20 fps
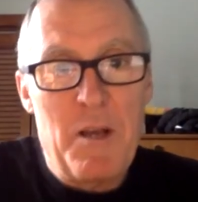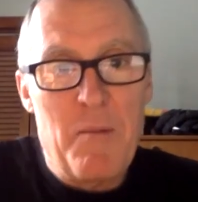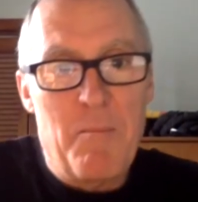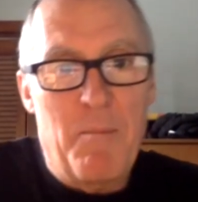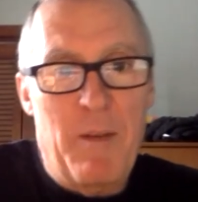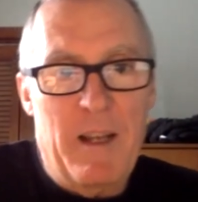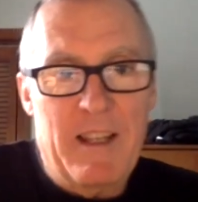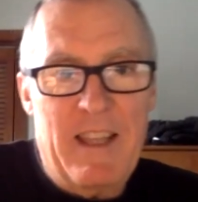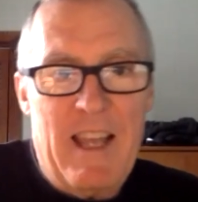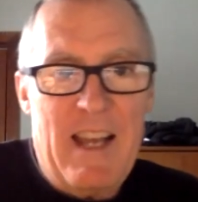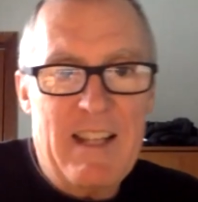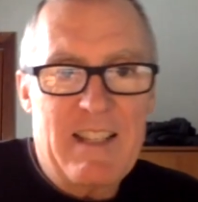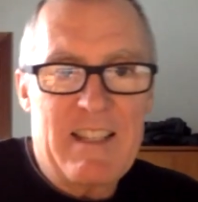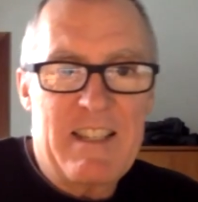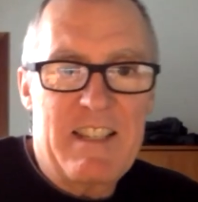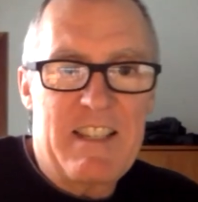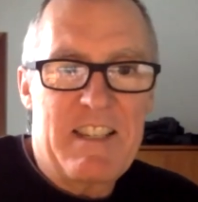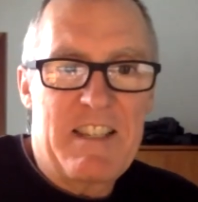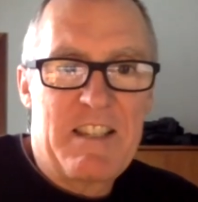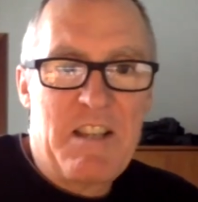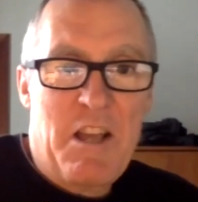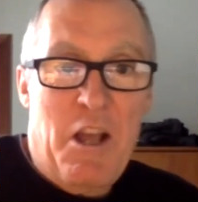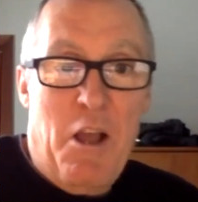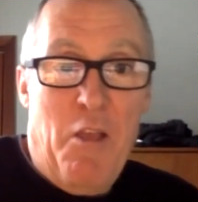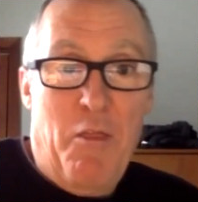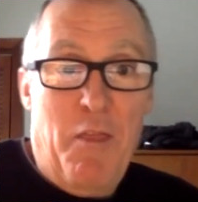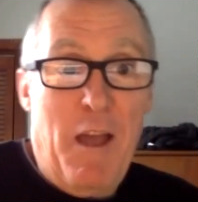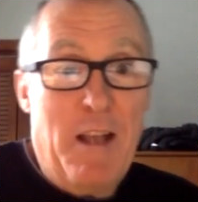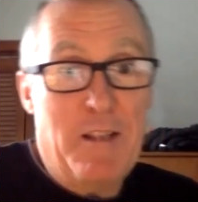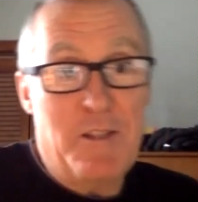But that's
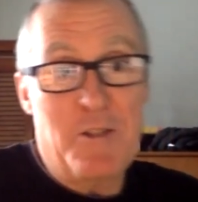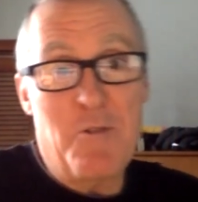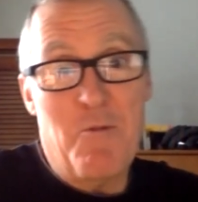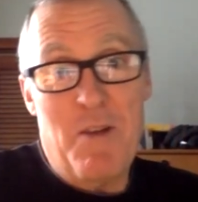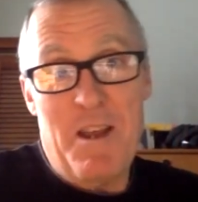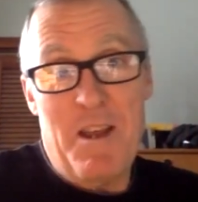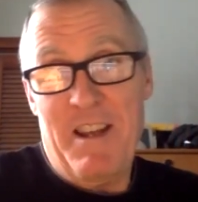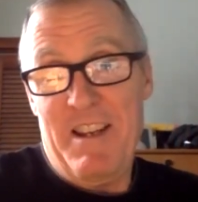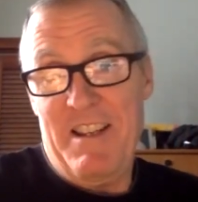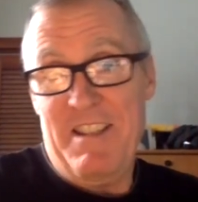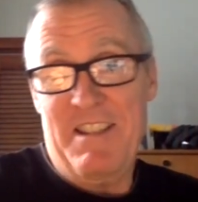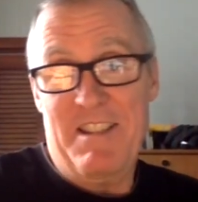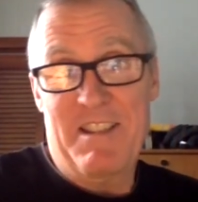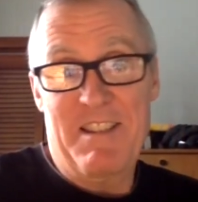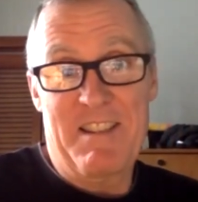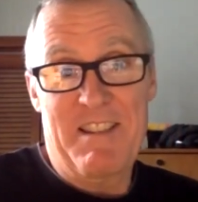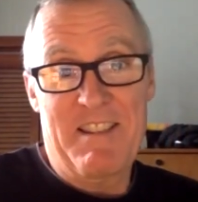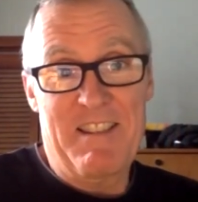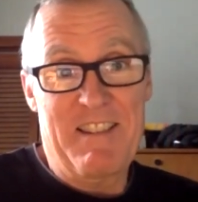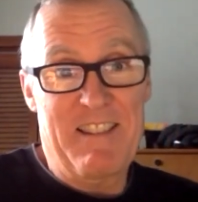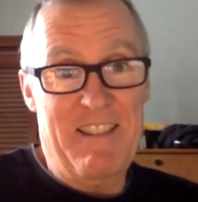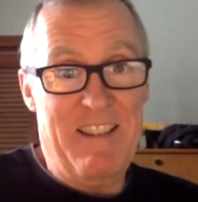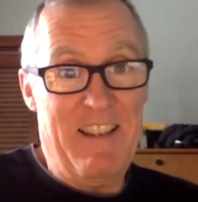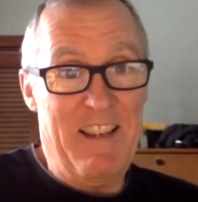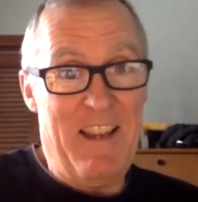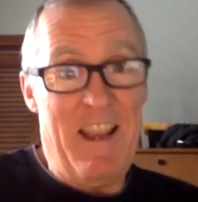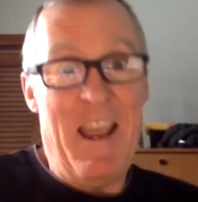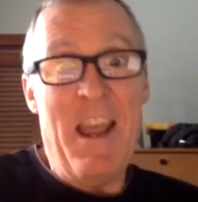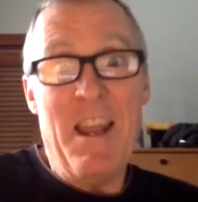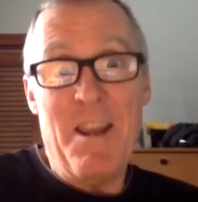the way it is,
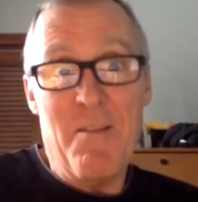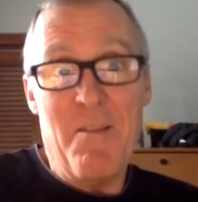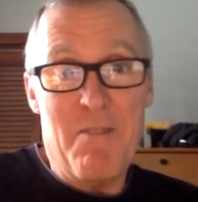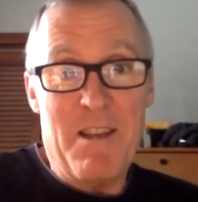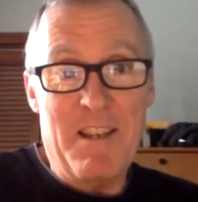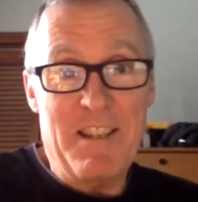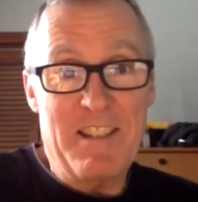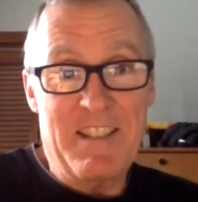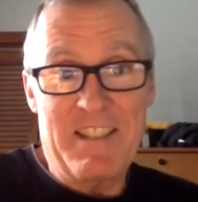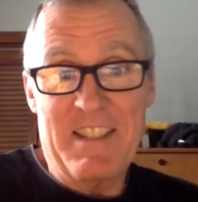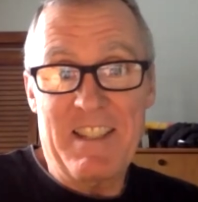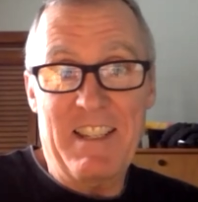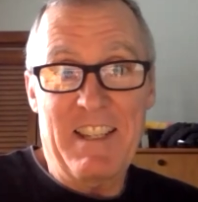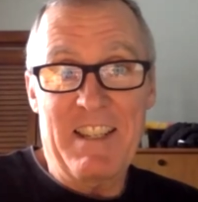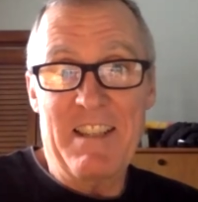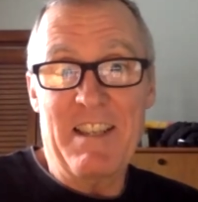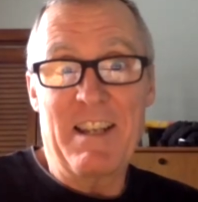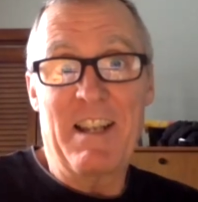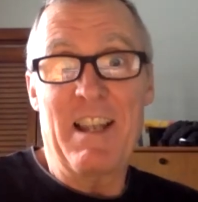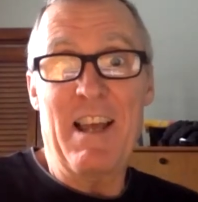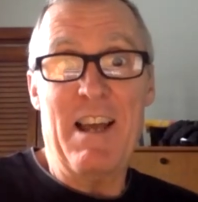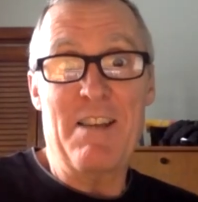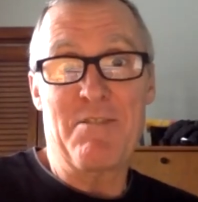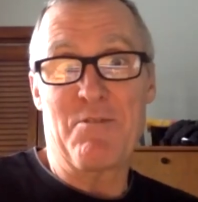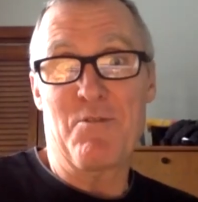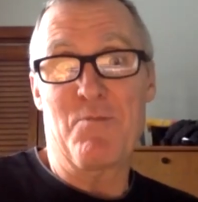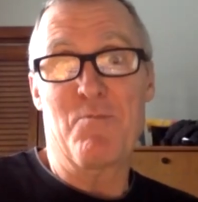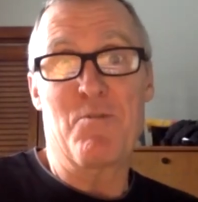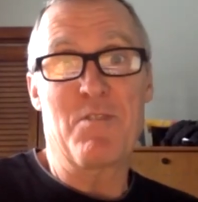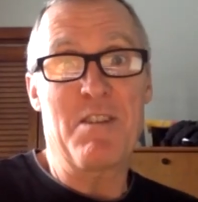anyways, in the
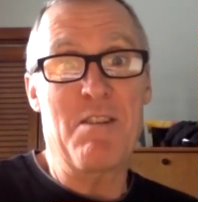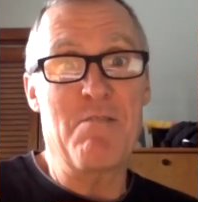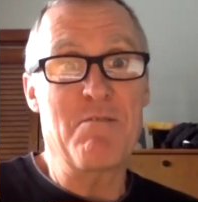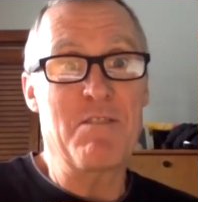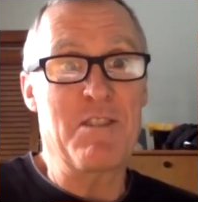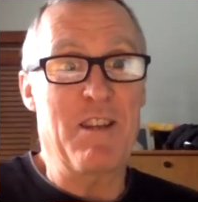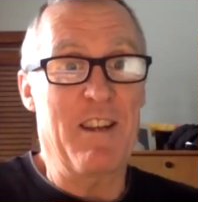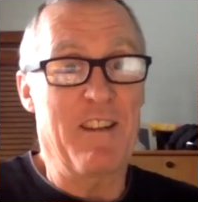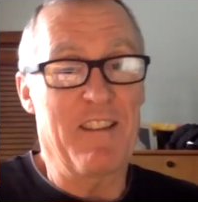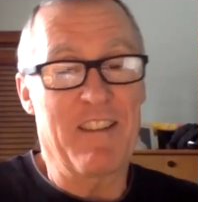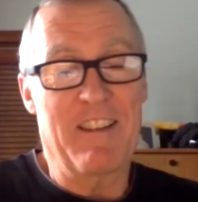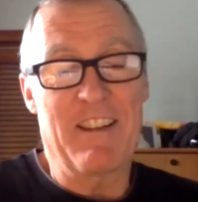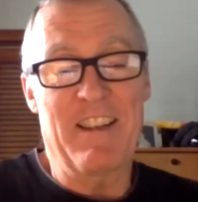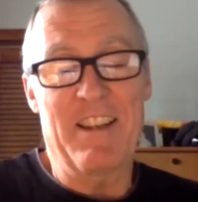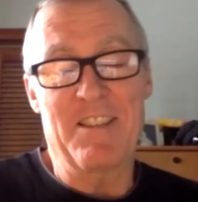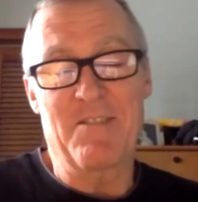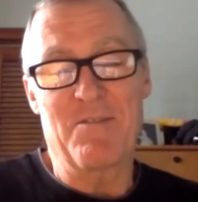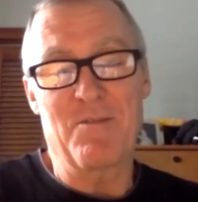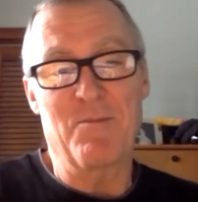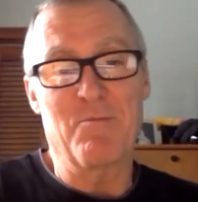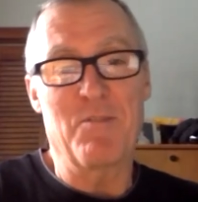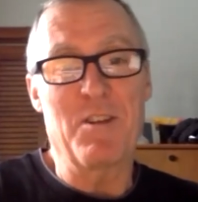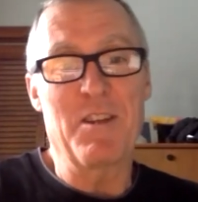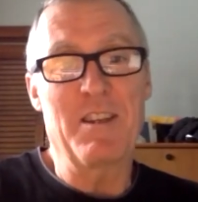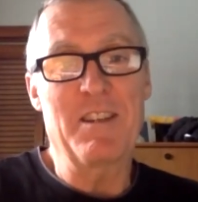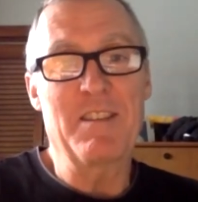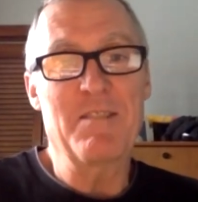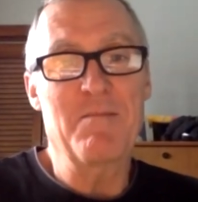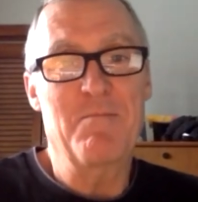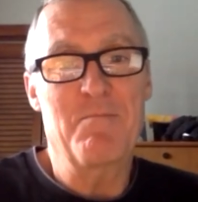classroom or outside of the classroom,
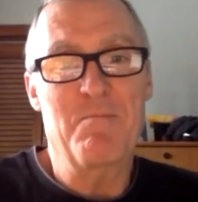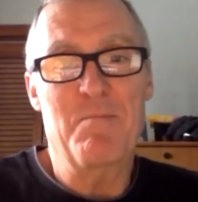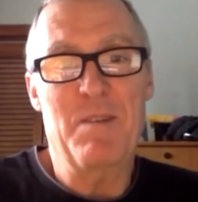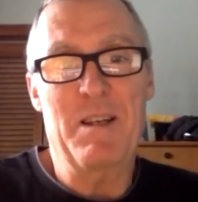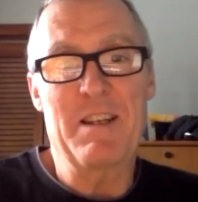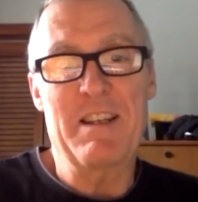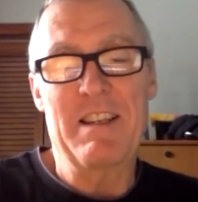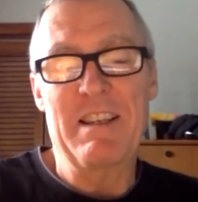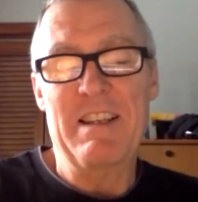right? But